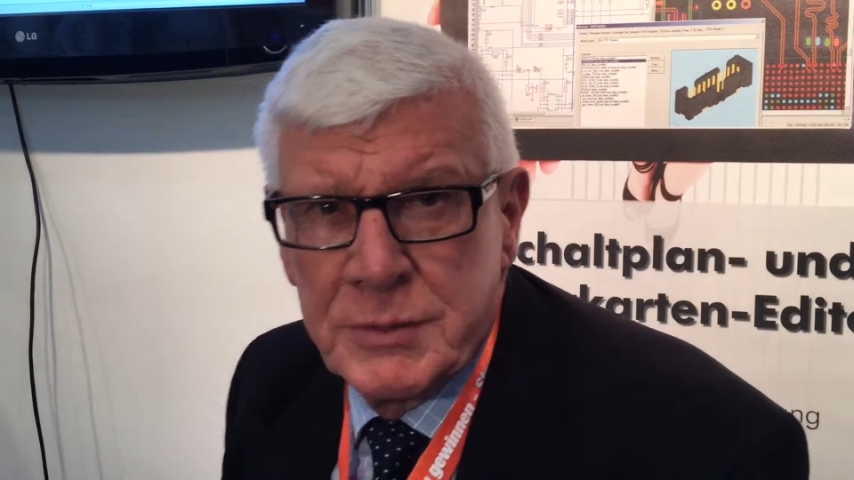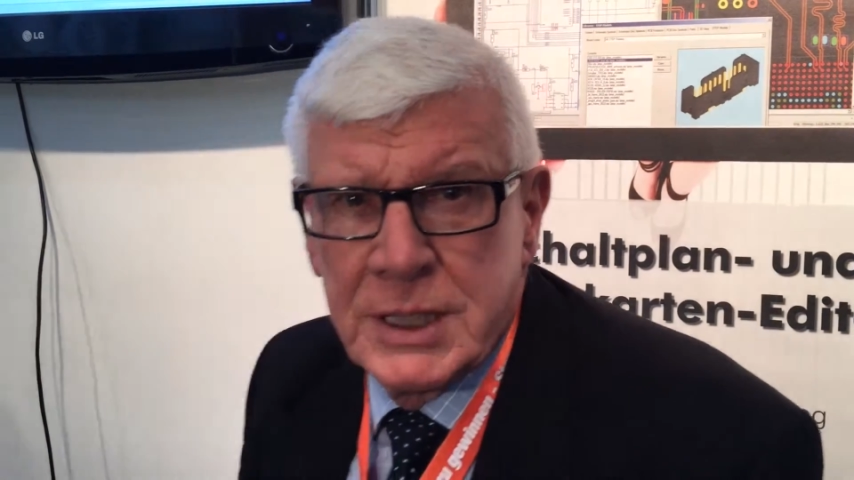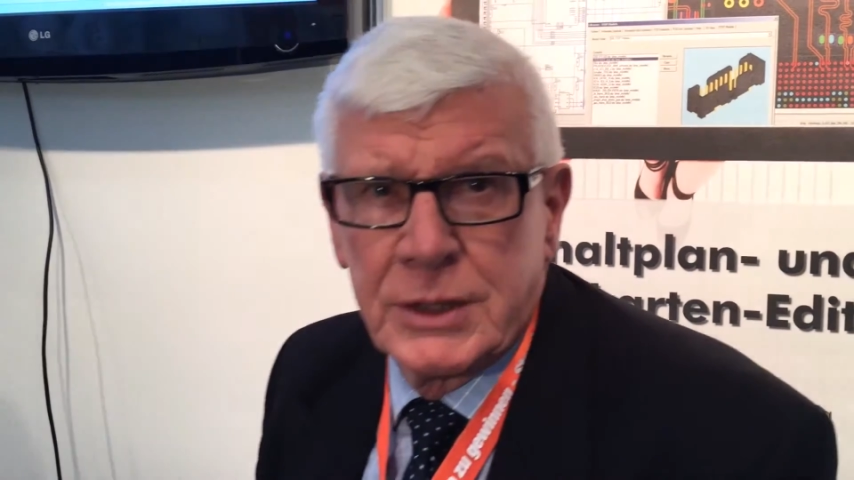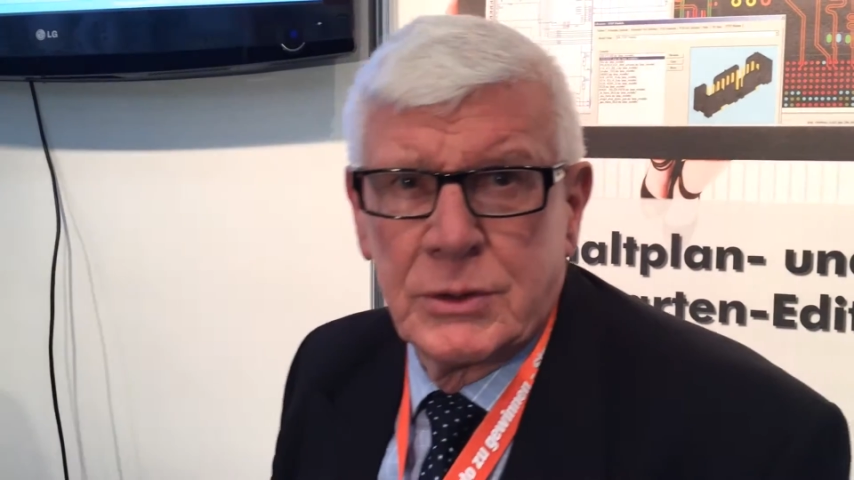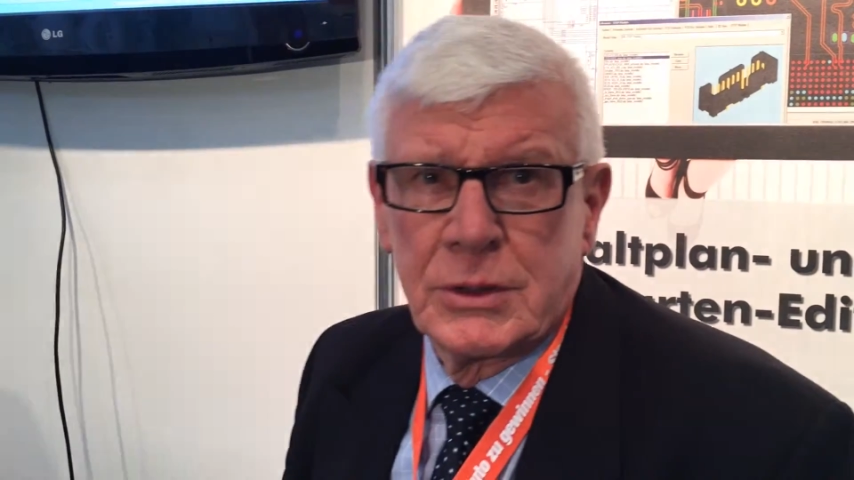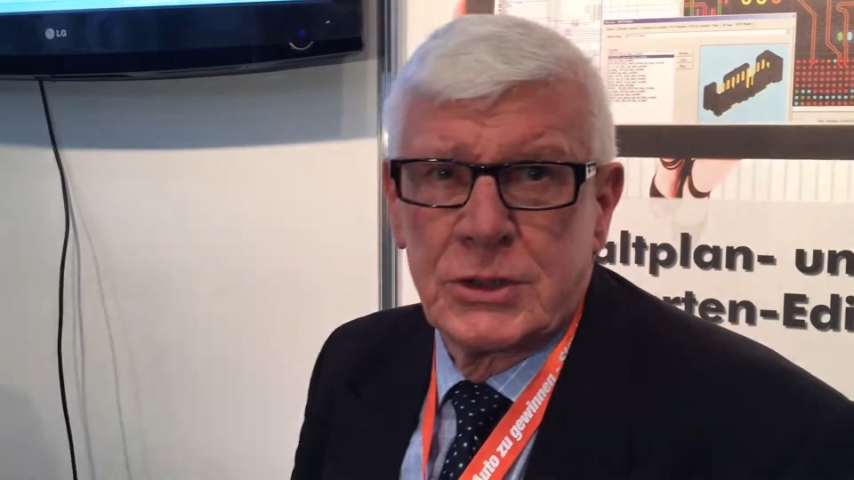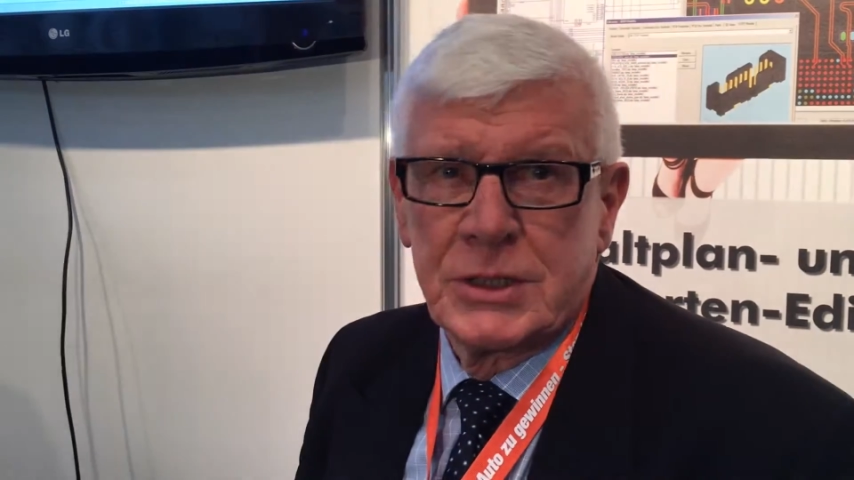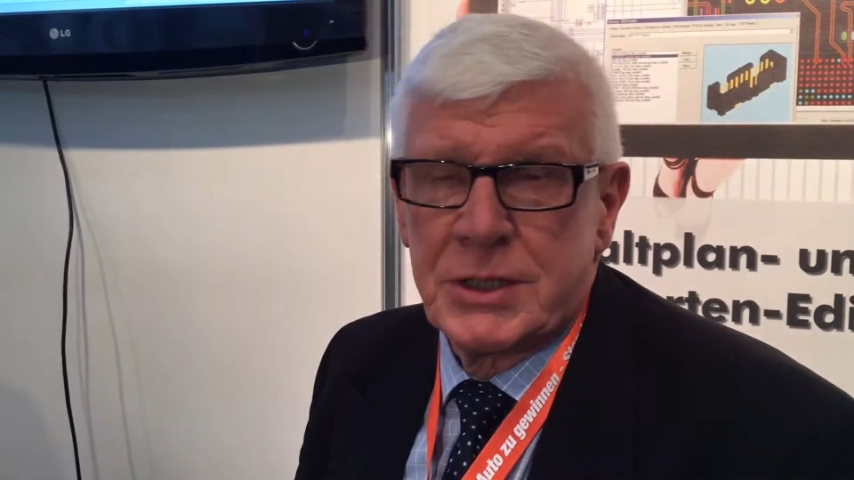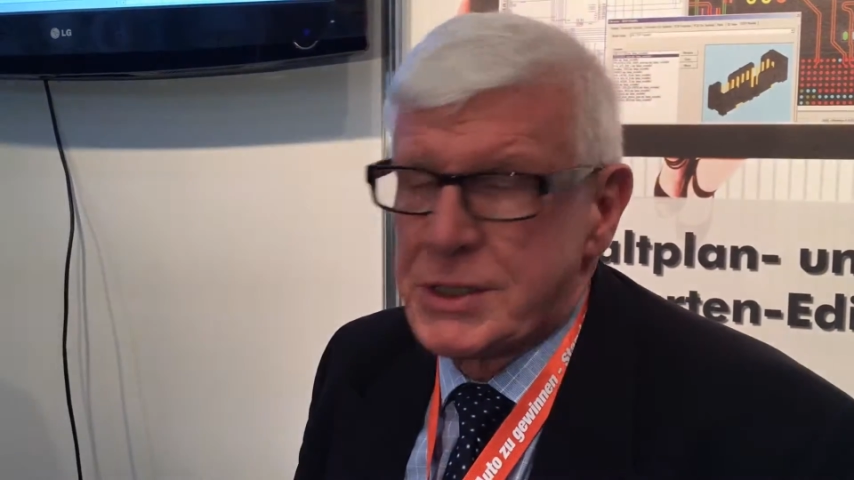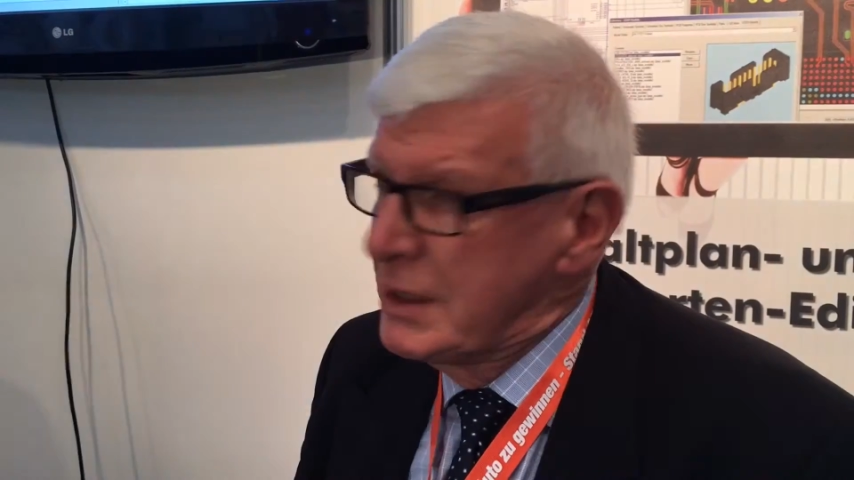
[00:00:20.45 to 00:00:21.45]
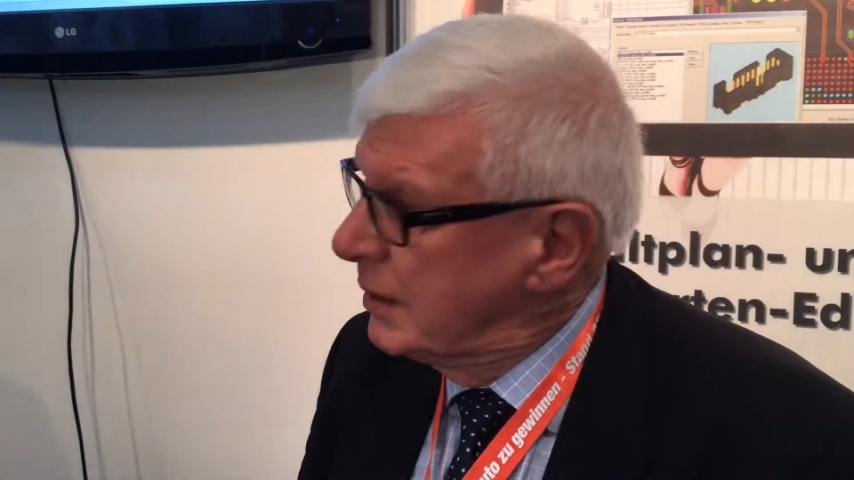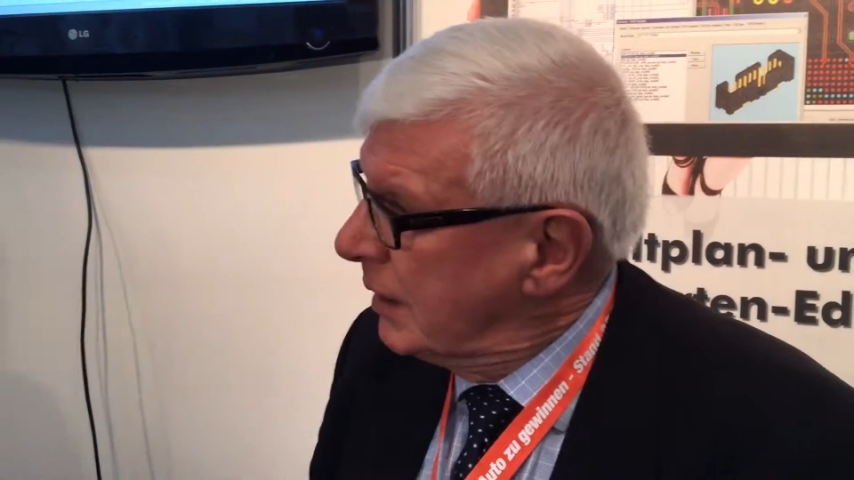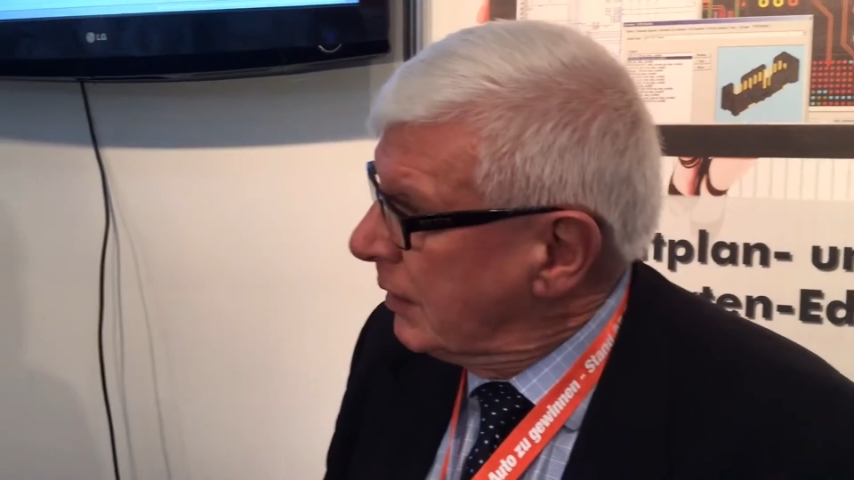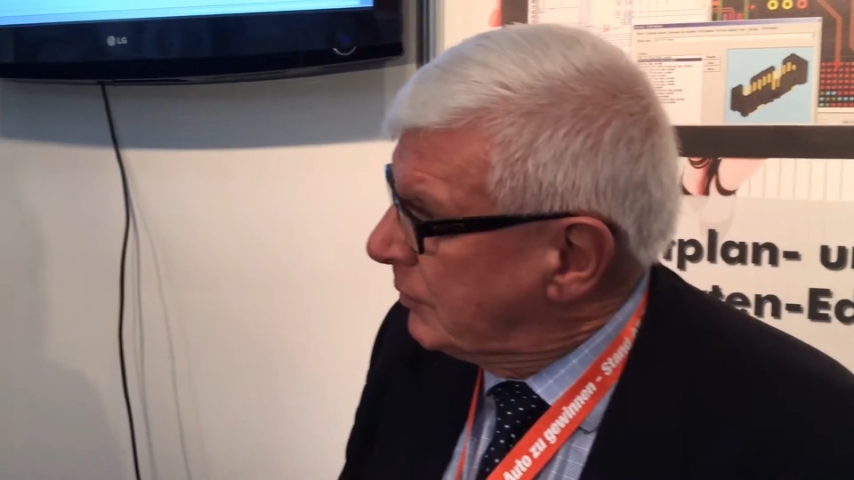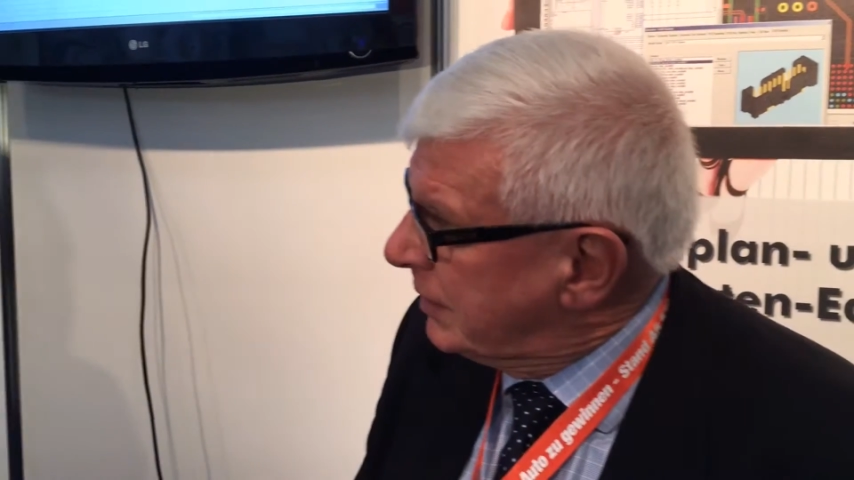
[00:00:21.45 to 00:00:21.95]
Technologies.
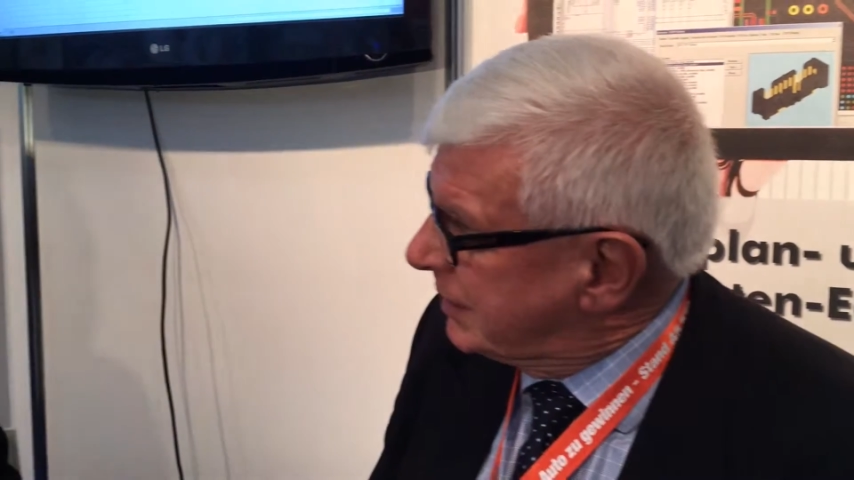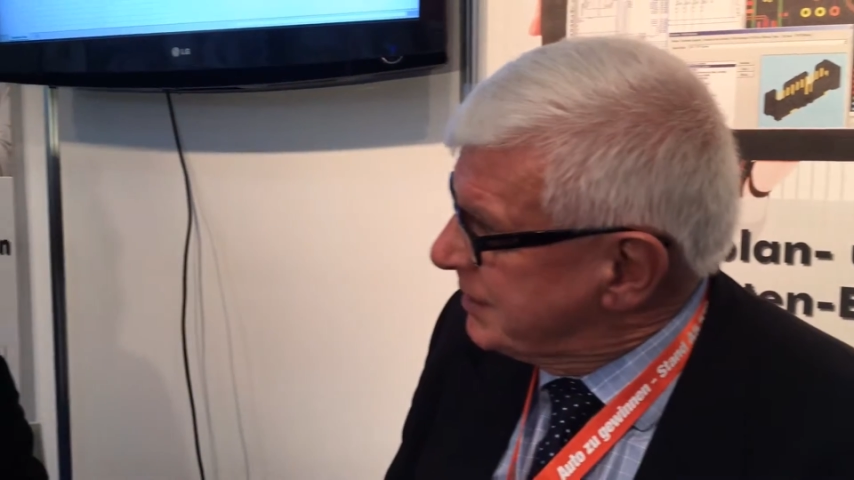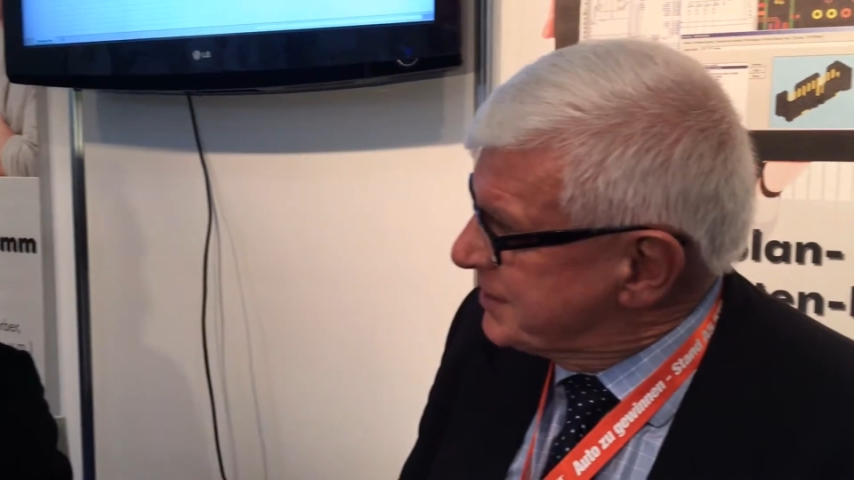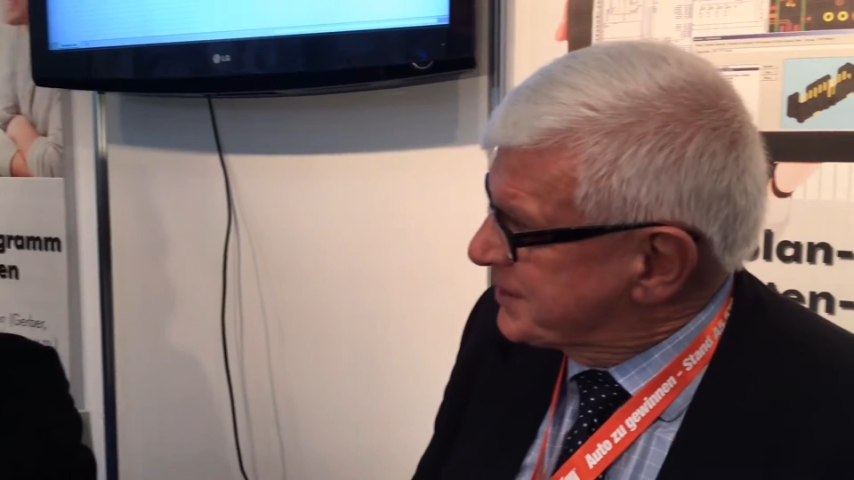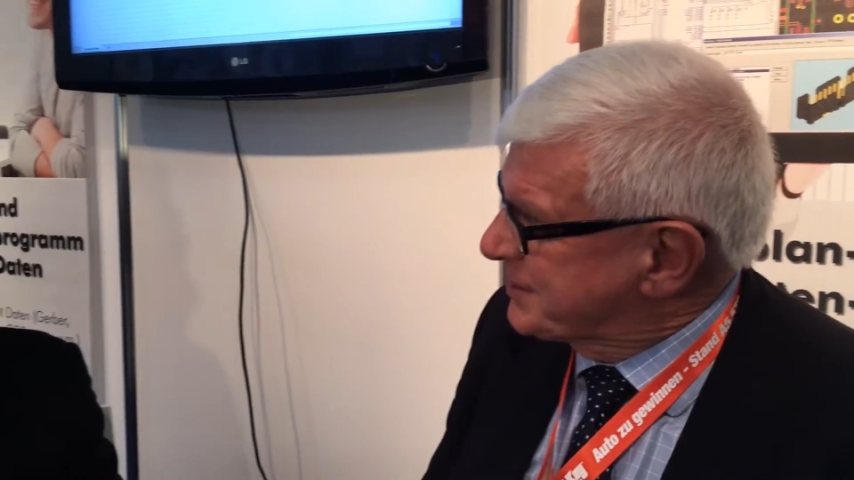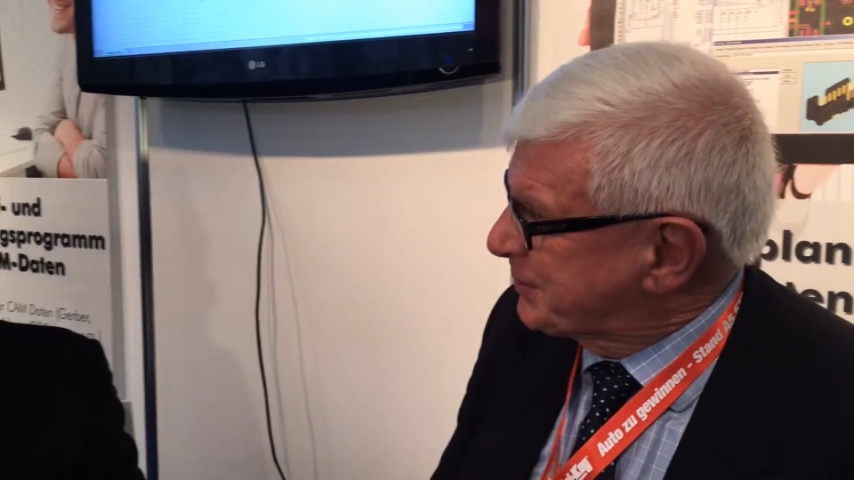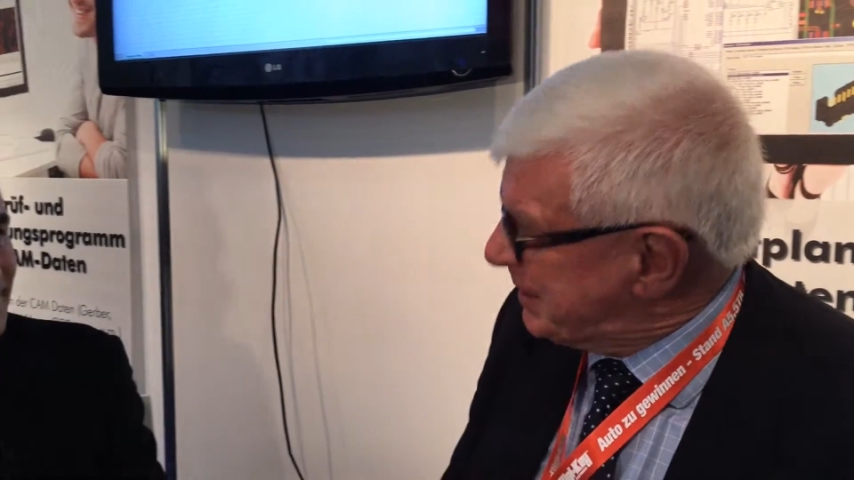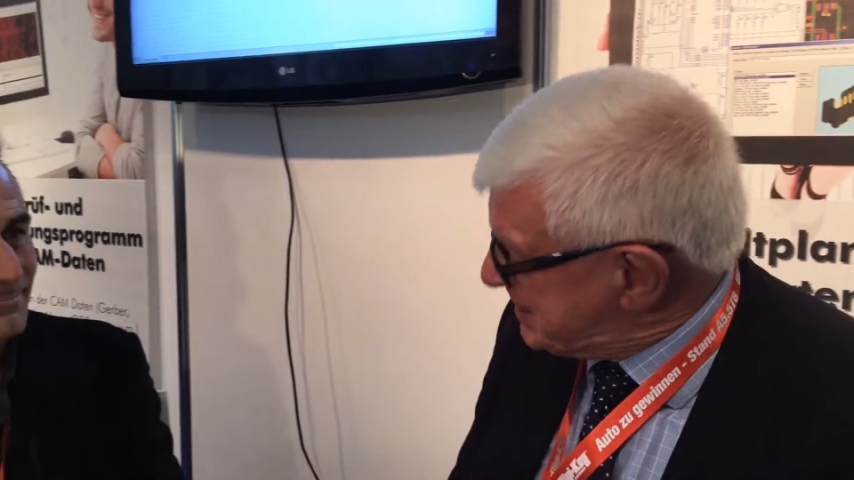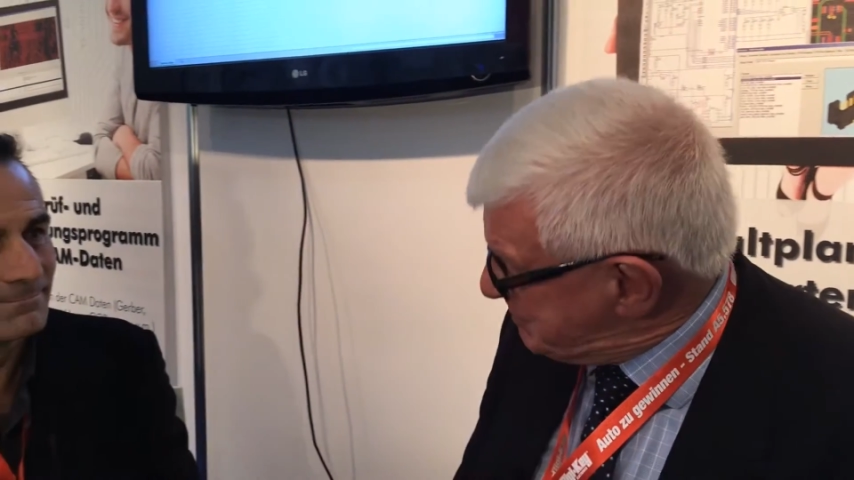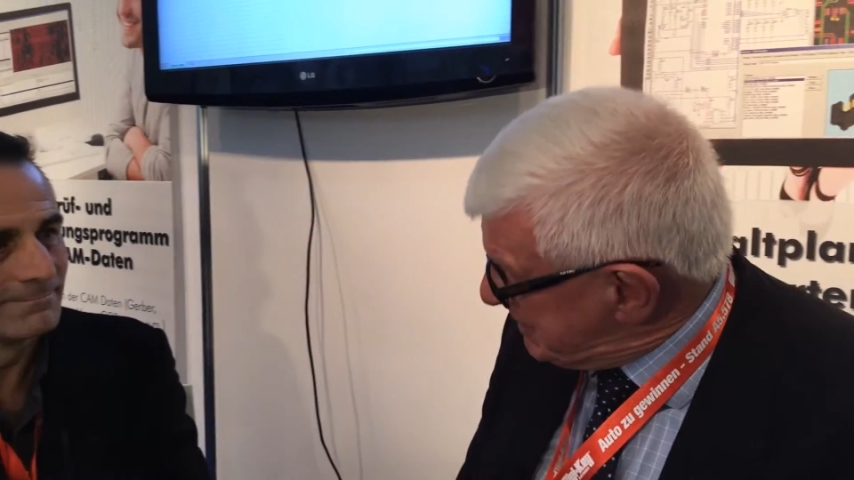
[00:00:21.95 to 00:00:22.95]
Rick, it's great to